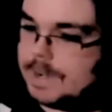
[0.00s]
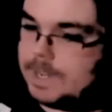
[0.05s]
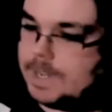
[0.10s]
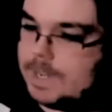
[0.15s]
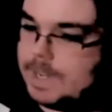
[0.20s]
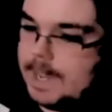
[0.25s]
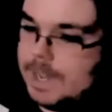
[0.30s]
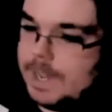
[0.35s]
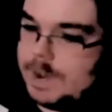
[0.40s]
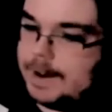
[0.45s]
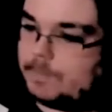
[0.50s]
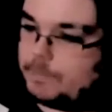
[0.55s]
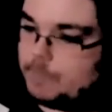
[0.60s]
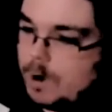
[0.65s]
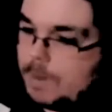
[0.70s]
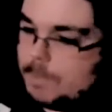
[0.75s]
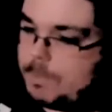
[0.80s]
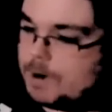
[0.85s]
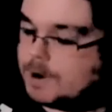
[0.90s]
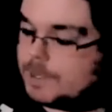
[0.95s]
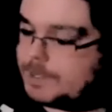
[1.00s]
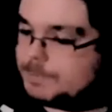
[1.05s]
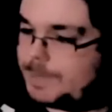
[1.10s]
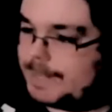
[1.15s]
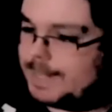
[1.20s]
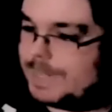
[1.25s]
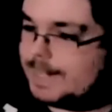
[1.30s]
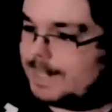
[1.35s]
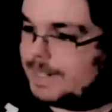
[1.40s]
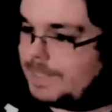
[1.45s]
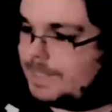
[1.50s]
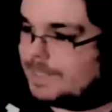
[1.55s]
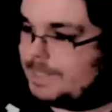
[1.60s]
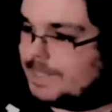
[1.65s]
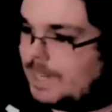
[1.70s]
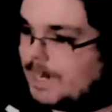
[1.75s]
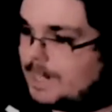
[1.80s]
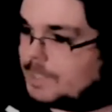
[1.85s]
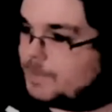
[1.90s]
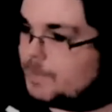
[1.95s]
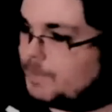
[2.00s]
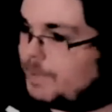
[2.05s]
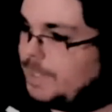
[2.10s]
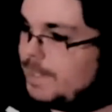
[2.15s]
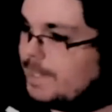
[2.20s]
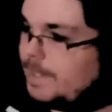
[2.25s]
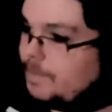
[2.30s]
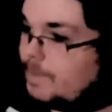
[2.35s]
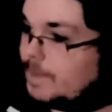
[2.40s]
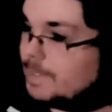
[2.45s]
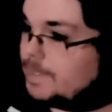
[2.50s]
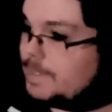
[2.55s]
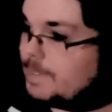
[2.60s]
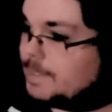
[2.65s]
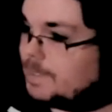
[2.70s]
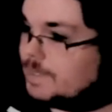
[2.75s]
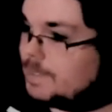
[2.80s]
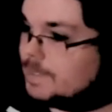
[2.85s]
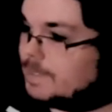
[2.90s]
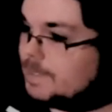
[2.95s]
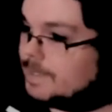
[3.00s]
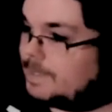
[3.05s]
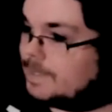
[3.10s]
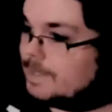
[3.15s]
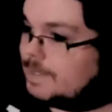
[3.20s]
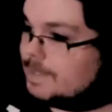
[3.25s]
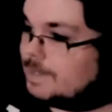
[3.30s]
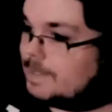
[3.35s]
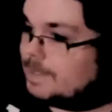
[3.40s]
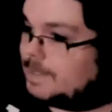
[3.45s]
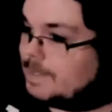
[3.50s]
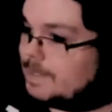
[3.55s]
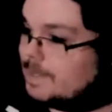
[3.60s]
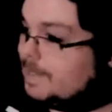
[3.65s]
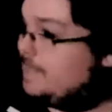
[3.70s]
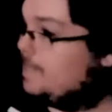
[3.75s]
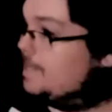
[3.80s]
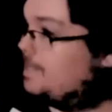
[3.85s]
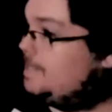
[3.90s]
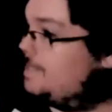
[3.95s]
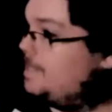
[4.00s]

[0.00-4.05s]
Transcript: and Warner Brothers bringing in Josh Whedon, which is